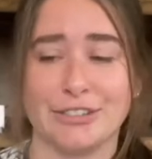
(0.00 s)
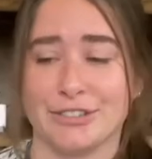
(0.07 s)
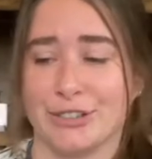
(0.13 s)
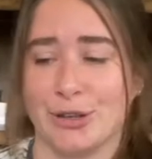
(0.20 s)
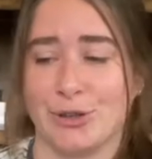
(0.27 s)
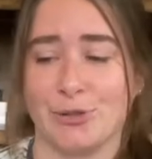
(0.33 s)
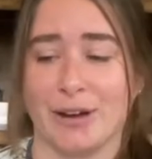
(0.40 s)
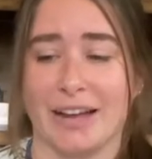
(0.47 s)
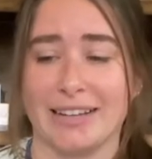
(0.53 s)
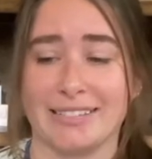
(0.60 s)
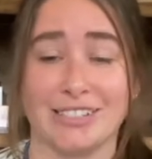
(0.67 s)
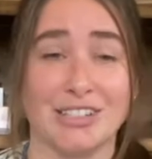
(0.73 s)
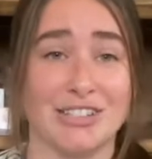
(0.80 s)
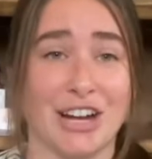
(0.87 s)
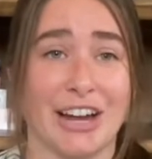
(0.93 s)
so you guys
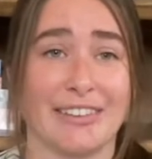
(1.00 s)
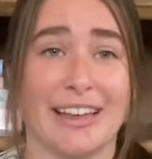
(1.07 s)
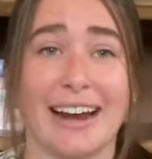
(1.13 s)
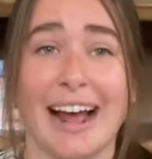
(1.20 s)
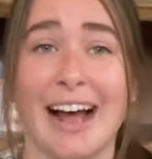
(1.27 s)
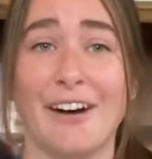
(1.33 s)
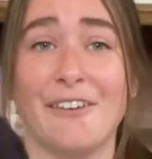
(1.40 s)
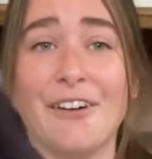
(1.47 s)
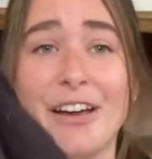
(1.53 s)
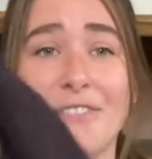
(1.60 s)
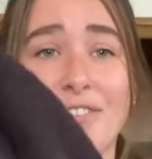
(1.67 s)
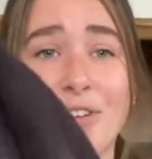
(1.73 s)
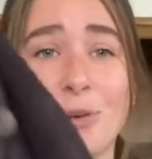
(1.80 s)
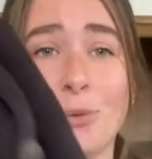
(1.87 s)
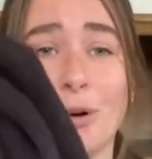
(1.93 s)
could check that out if
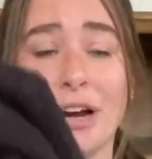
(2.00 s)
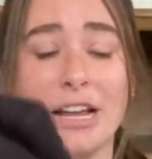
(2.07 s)
you were